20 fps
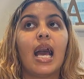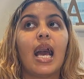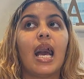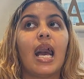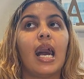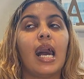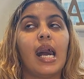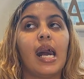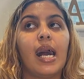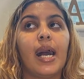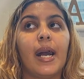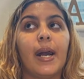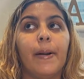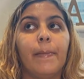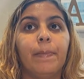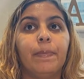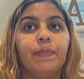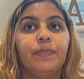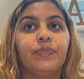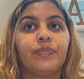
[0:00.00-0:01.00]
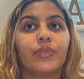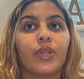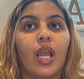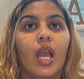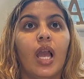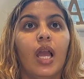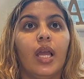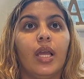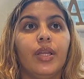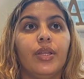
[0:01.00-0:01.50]

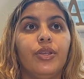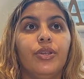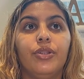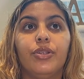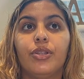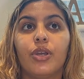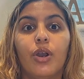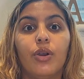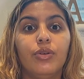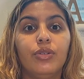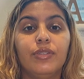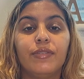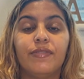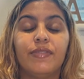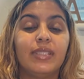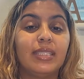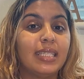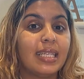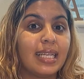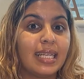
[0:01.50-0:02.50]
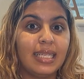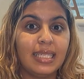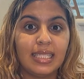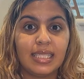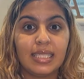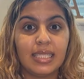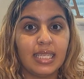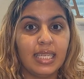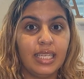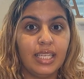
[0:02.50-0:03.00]
You don't physically
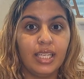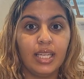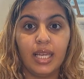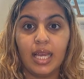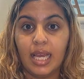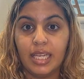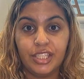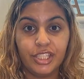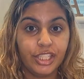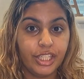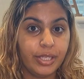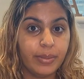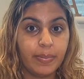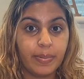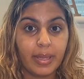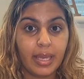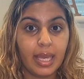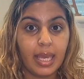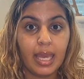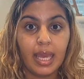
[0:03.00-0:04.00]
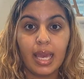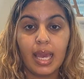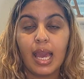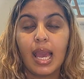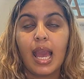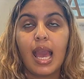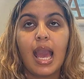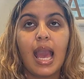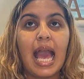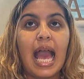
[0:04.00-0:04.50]
see a GP.
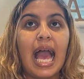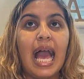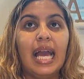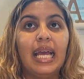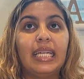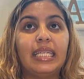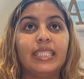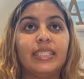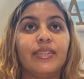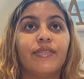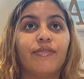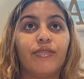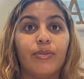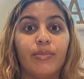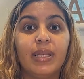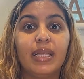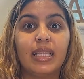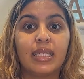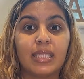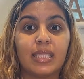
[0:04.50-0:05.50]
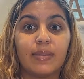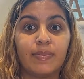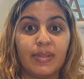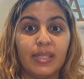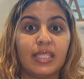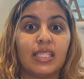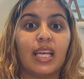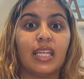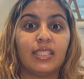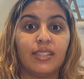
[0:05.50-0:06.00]
And for me, this has been
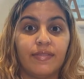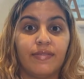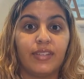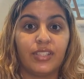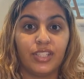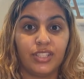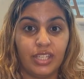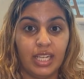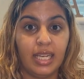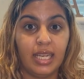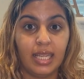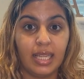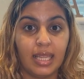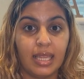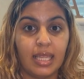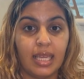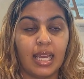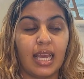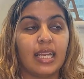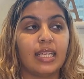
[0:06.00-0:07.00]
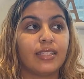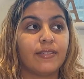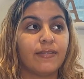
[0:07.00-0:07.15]
such a frustrating thing, and it's